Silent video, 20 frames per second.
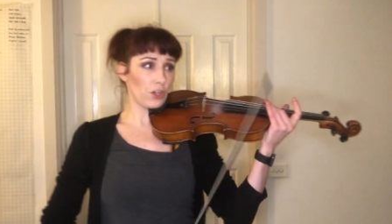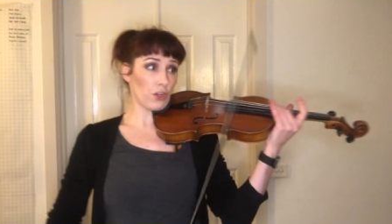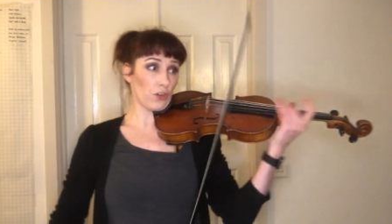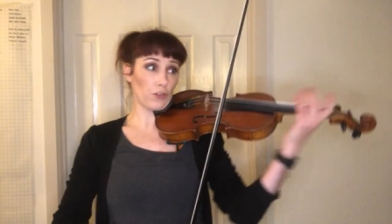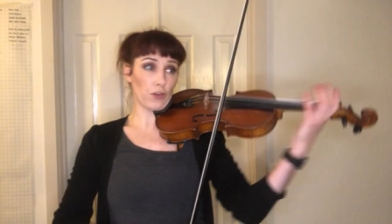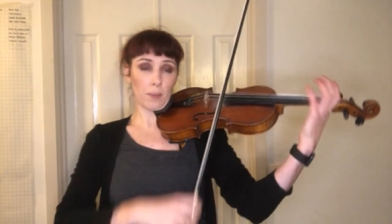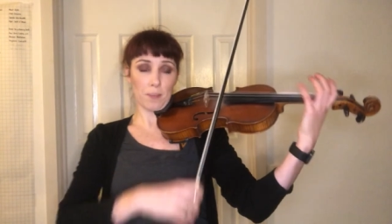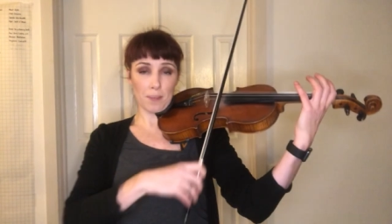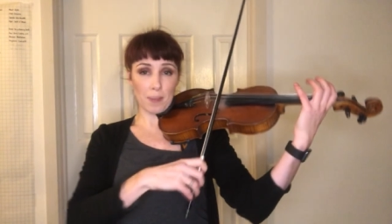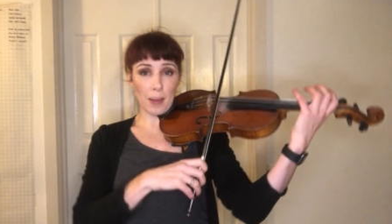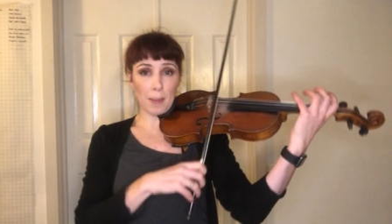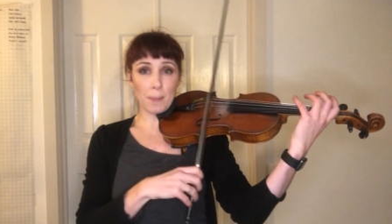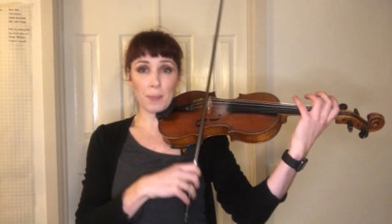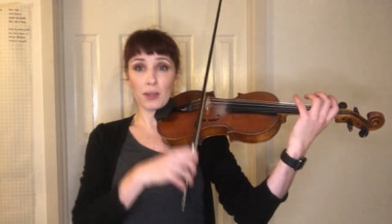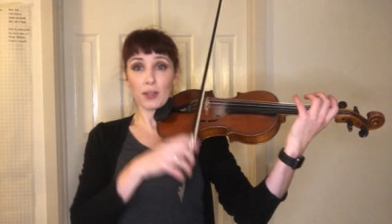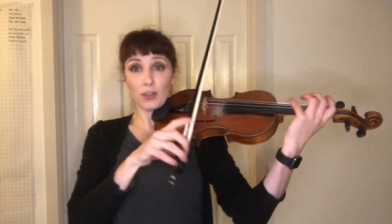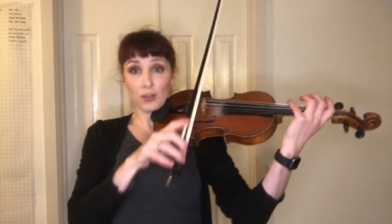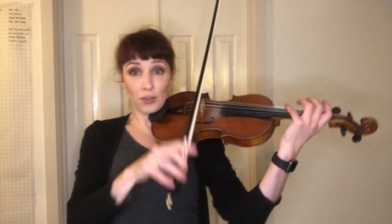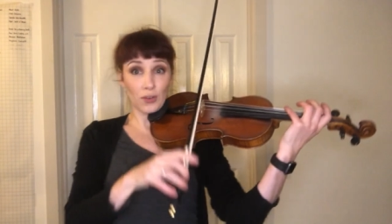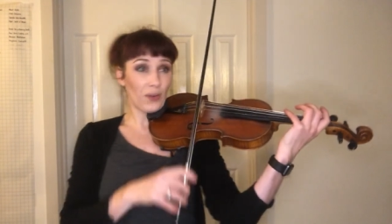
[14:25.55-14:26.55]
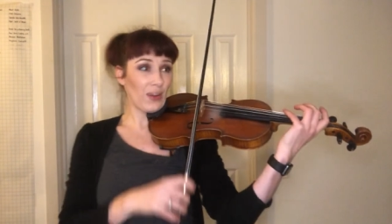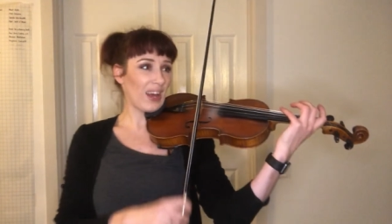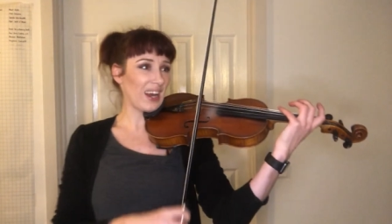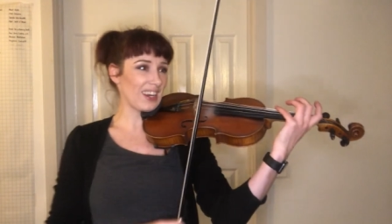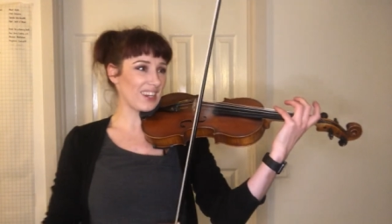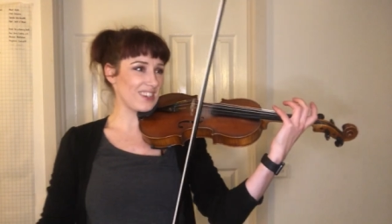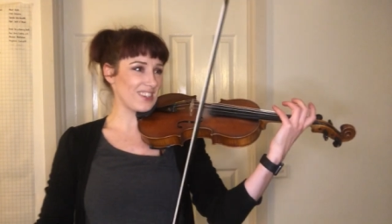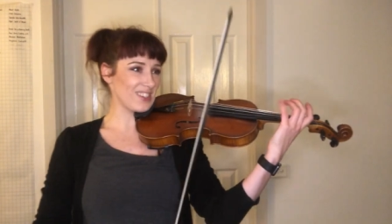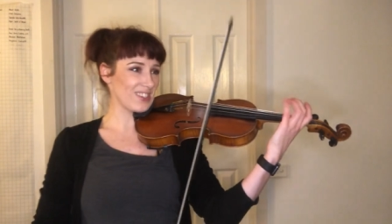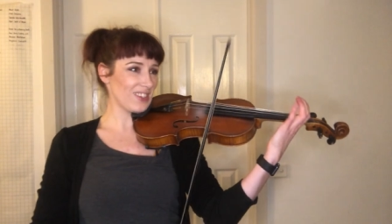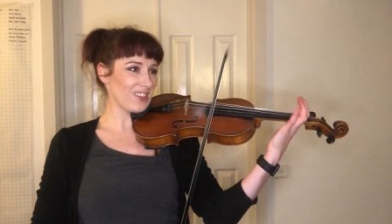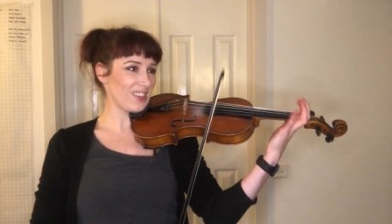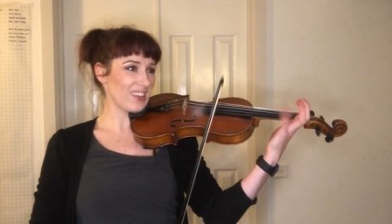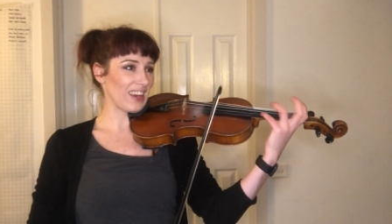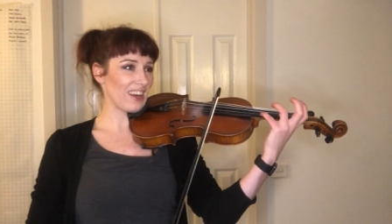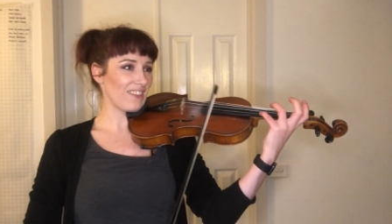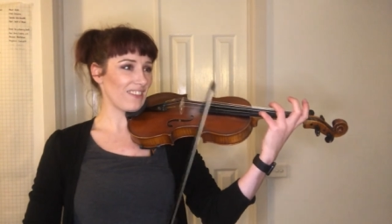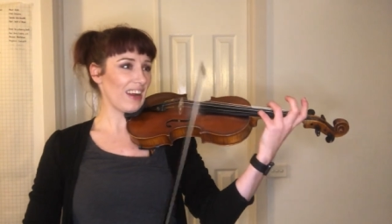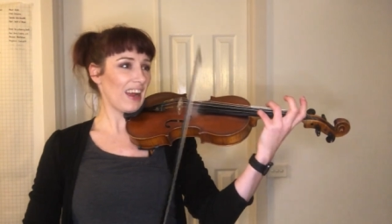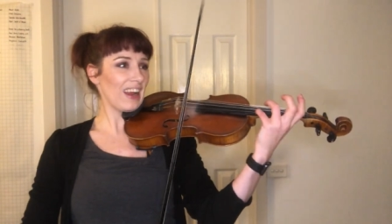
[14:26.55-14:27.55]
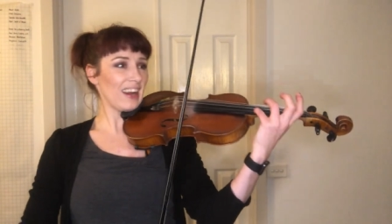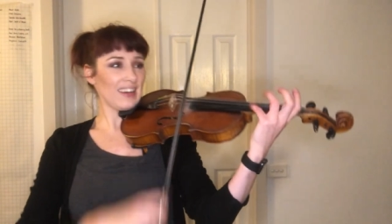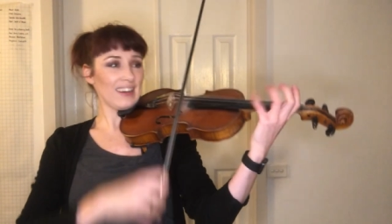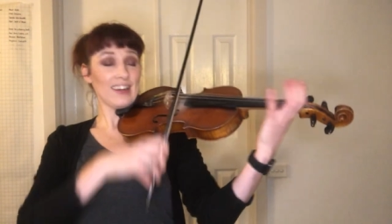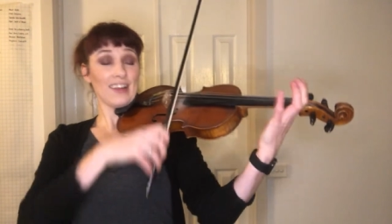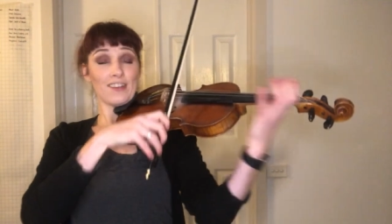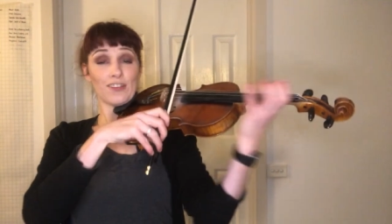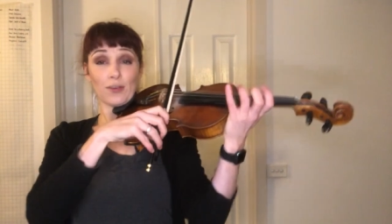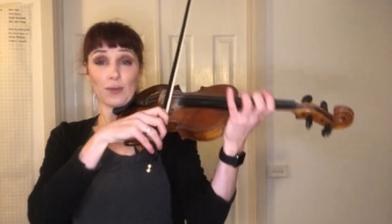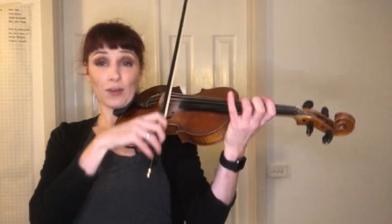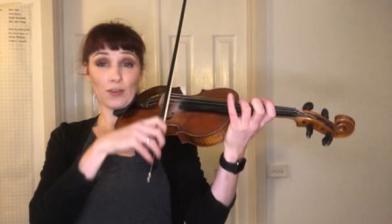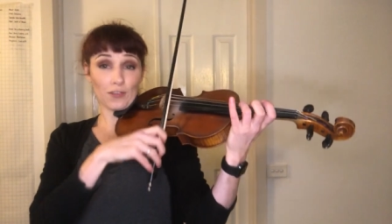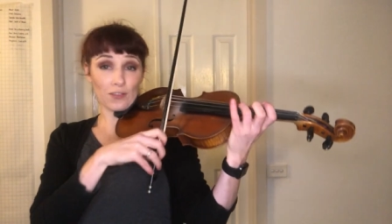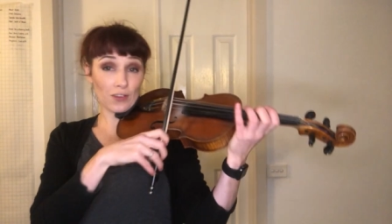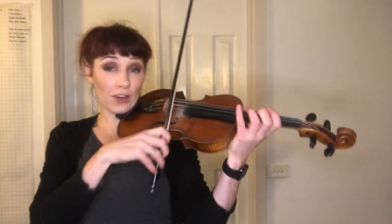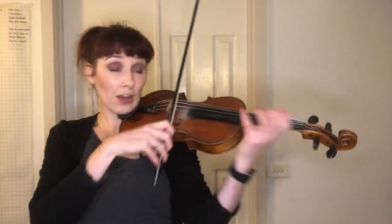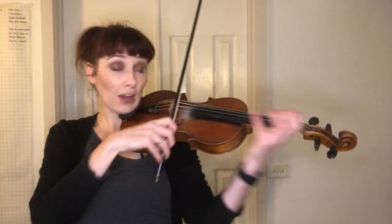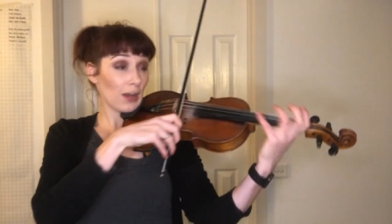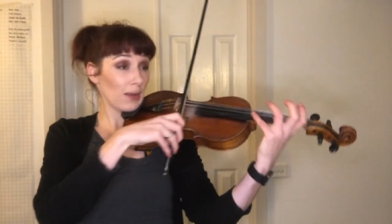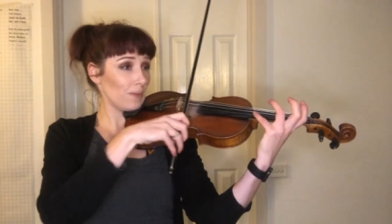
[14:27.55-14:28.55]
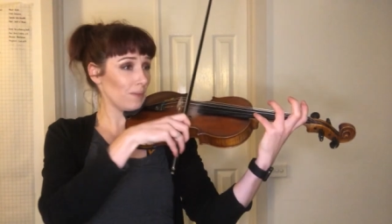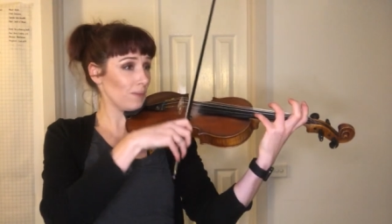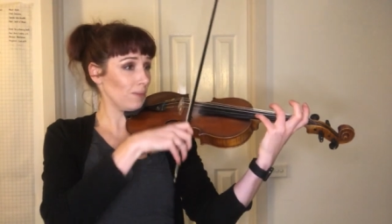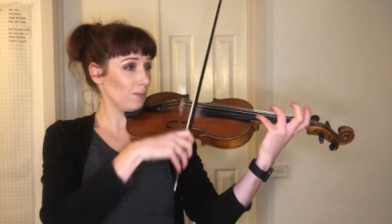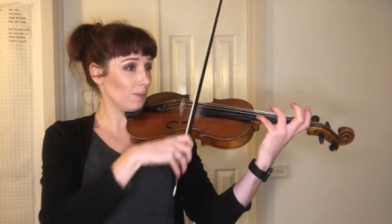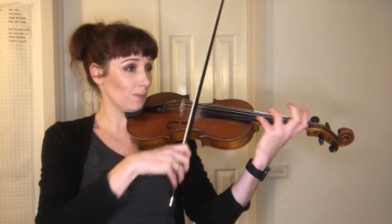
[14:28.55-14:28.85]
you remember you know how to do that, right? So we've got,